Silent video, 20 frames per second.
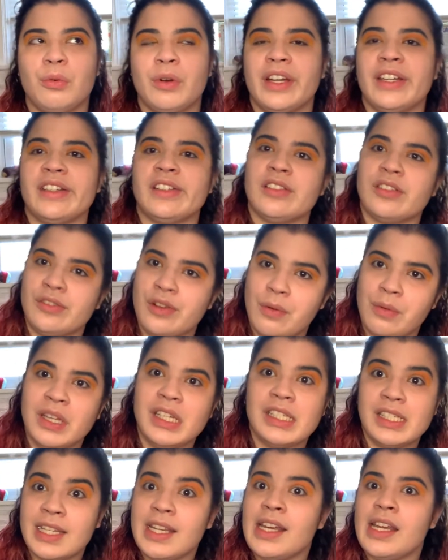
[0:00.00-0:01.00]
quite a
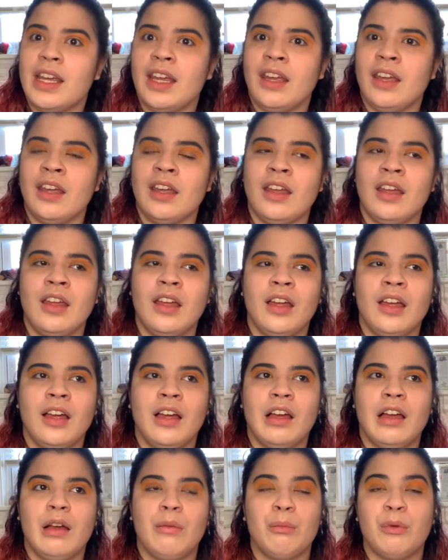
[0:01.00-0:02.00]
snowy day
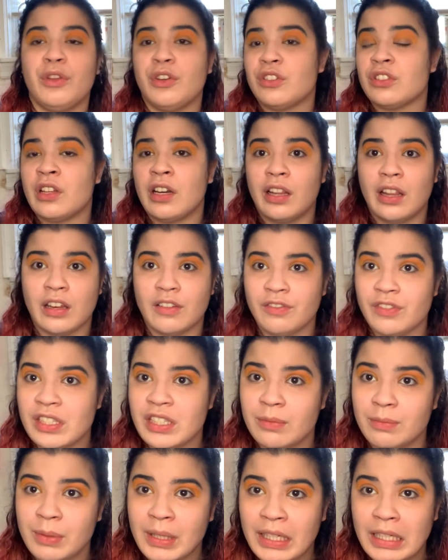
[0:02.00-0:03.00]
where there's not a lot of
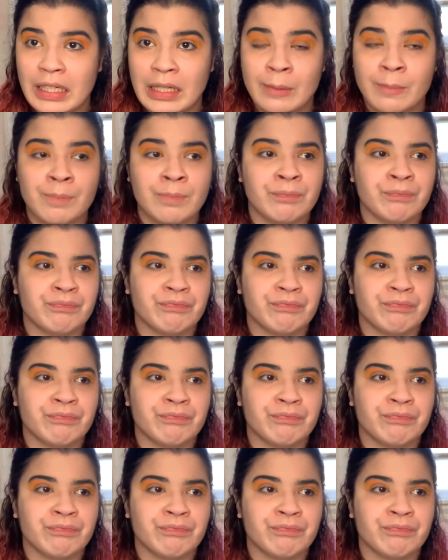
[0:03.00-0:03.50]
visibility.